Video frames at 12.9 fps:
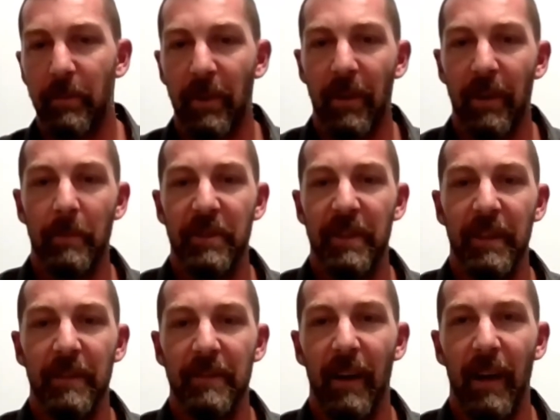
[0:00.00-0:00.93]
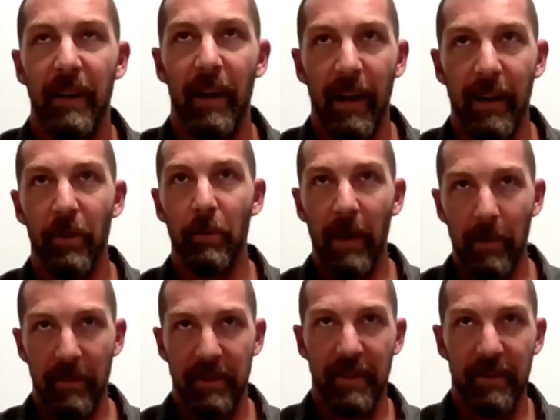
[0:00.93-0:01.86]
put on the machines. I know my
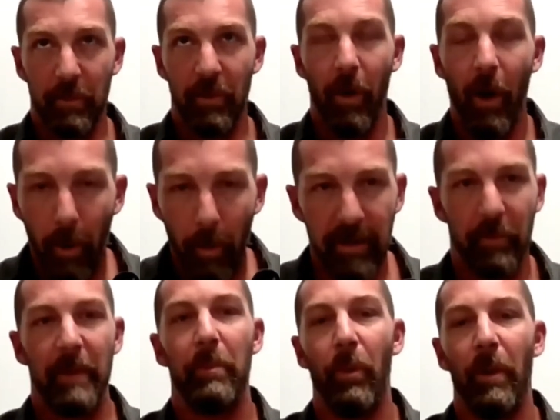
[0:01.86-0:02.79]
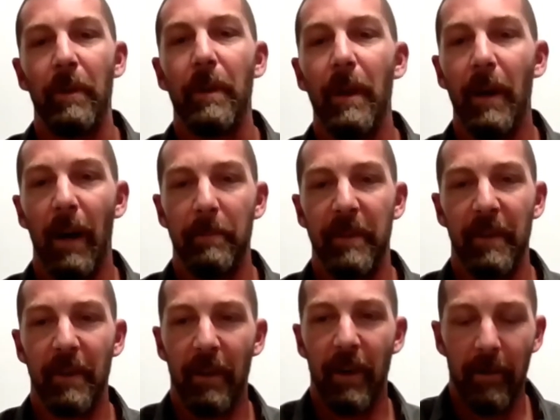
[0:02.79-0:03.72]
machines will always report up to
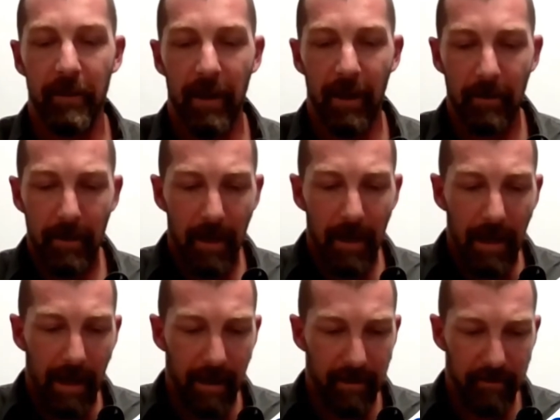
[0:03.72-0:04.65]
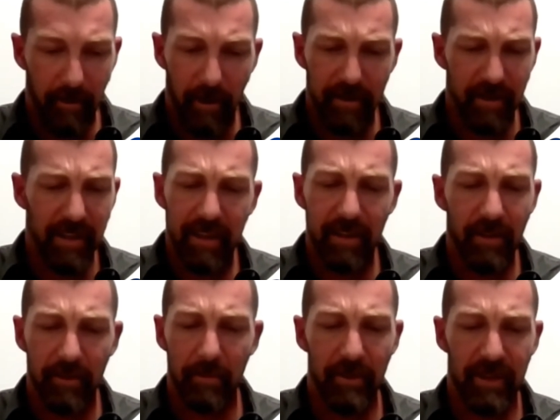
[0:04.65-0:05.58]
the cloud now. And as far as linking
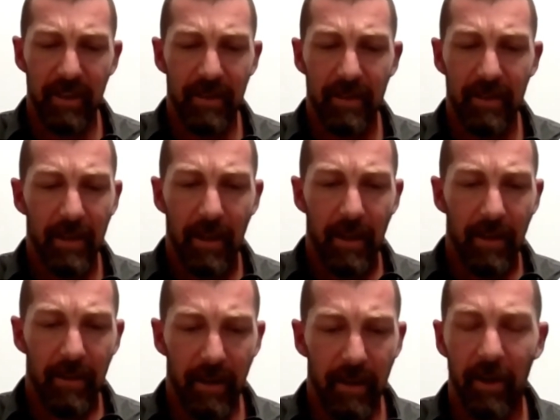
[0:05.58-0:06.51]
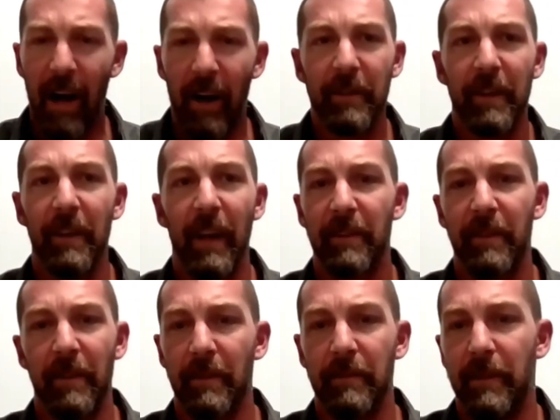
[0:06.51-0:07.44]
those machines, the cloud
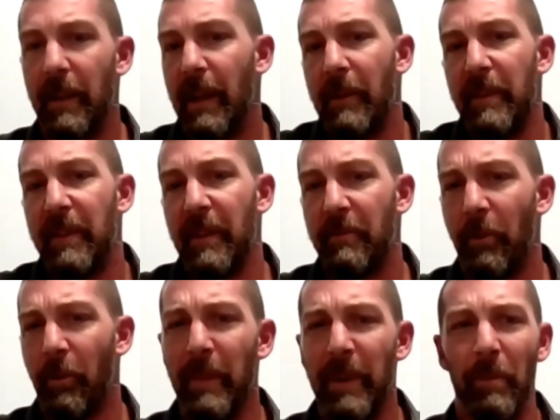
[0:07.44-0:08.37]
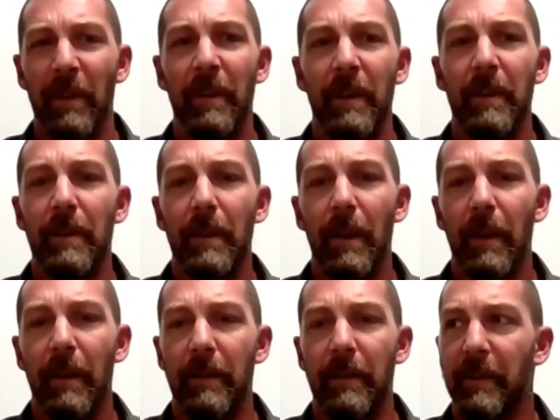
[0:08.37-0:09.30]
connector did everything for me, really.
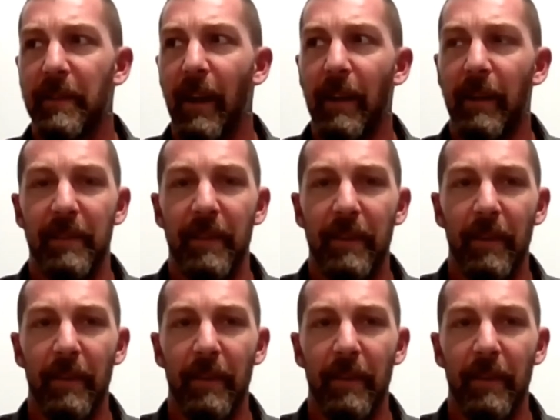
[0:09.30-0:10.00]
You just kind of sit